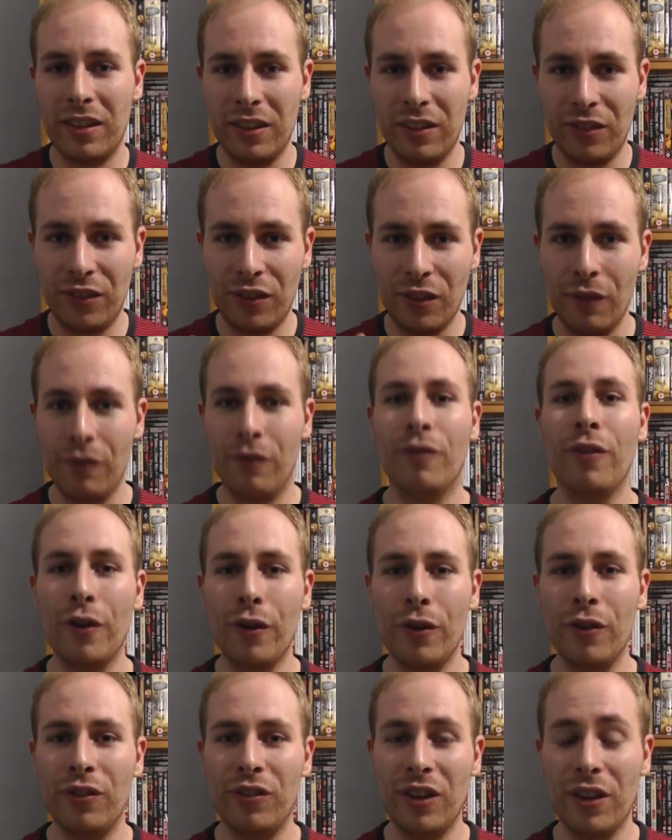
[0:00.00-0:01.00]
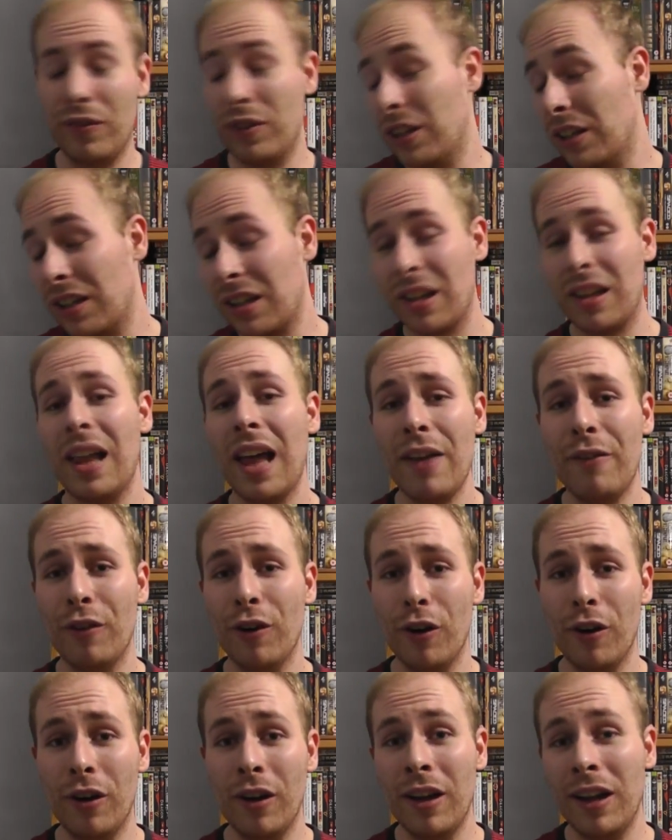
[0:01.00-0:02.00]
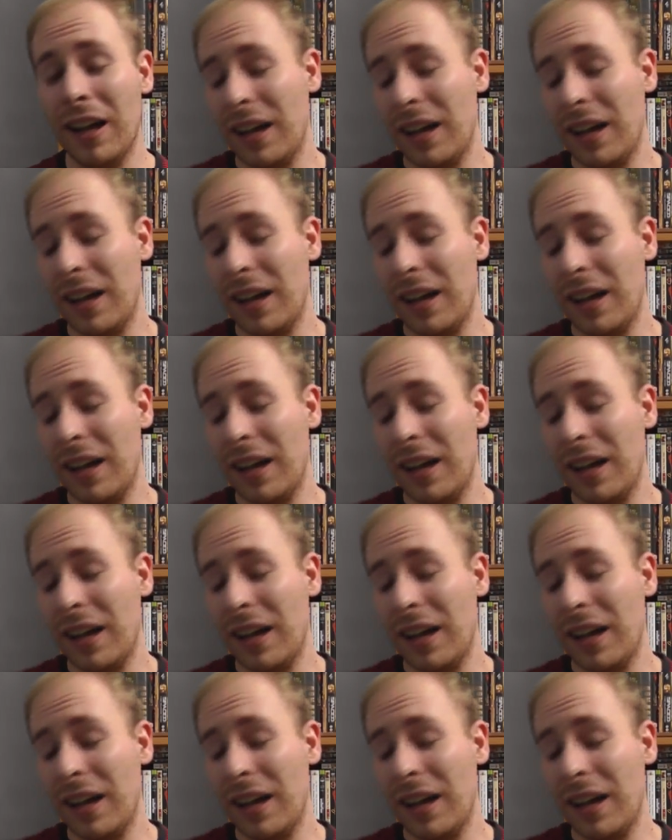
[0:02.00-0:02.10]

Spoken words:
and subversive and clever.